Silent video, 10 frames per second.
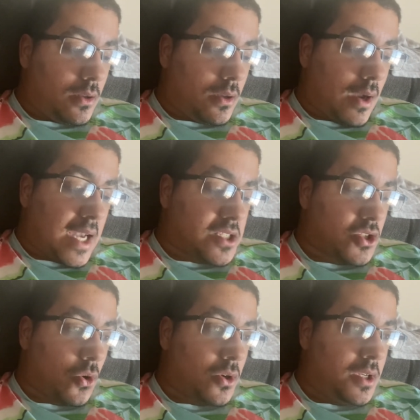I
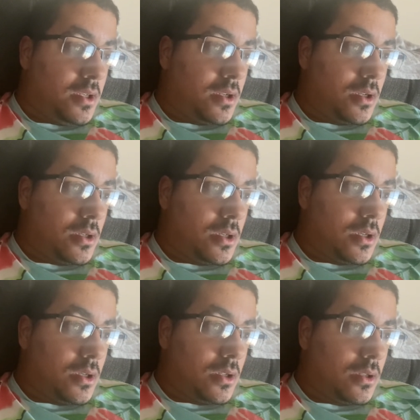started
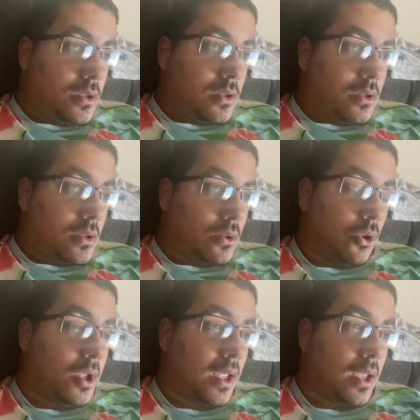
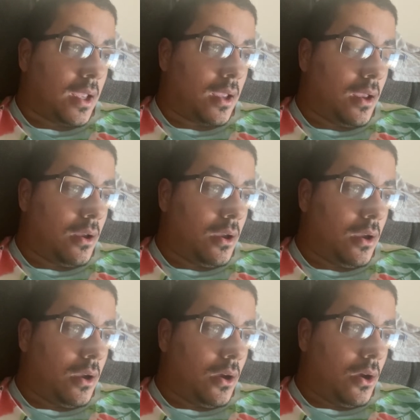looking
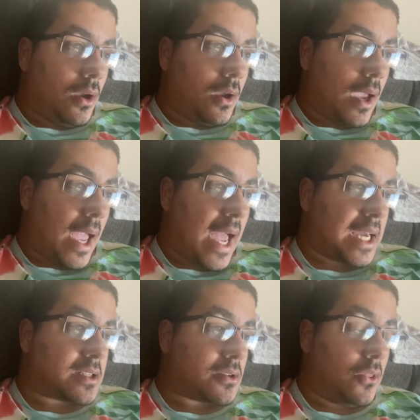
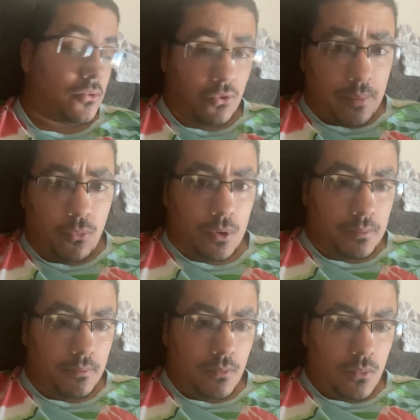at the fretboard.
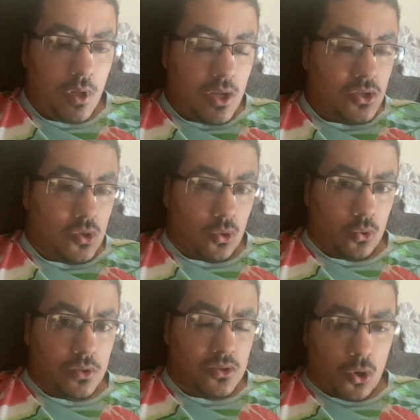So
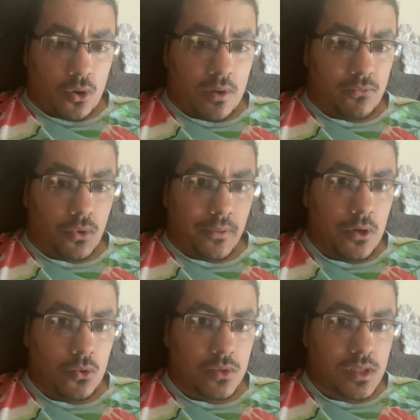you start off with the
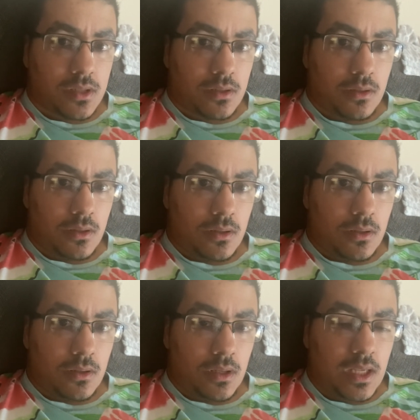notes
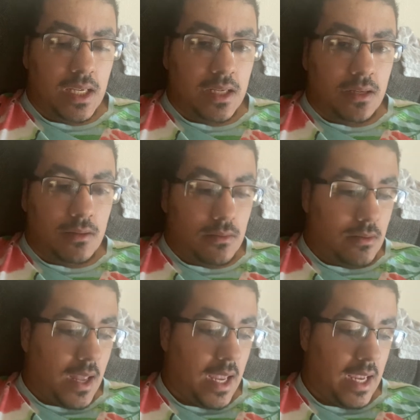E,
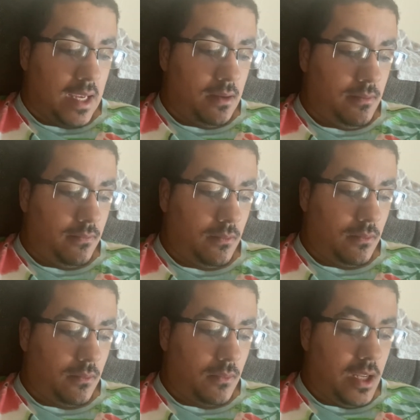A,
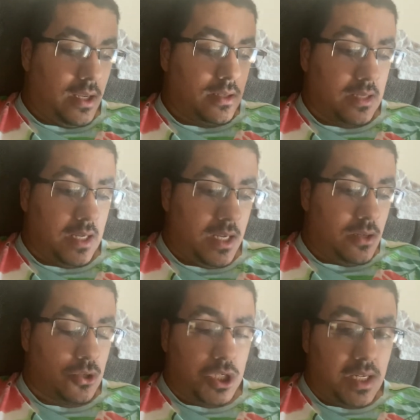D,
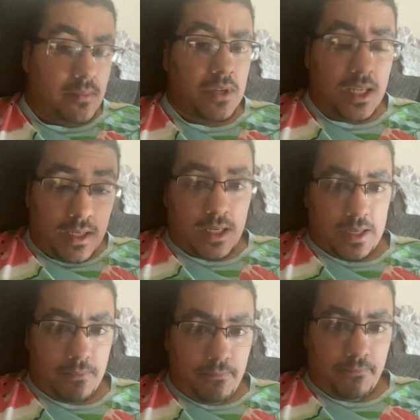G, B, and E.